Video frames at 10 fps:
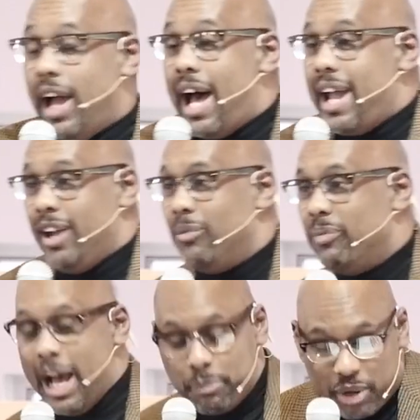I am.
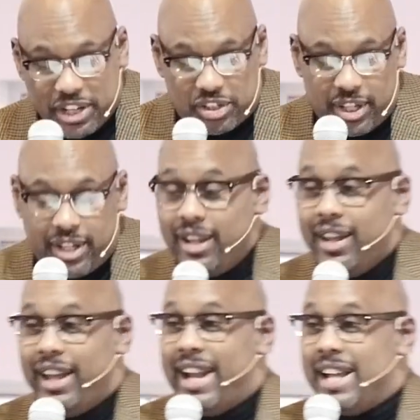I'm preaching it,
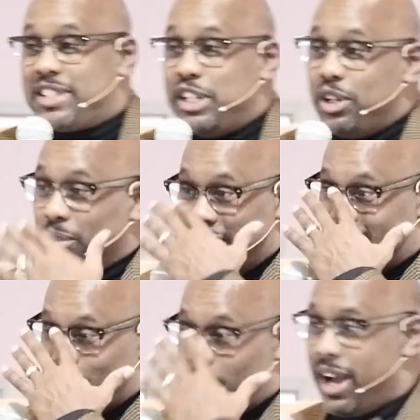and I still get
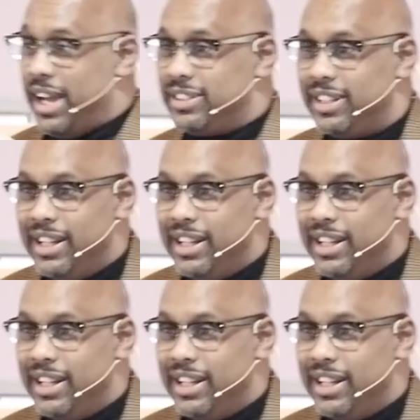surprised.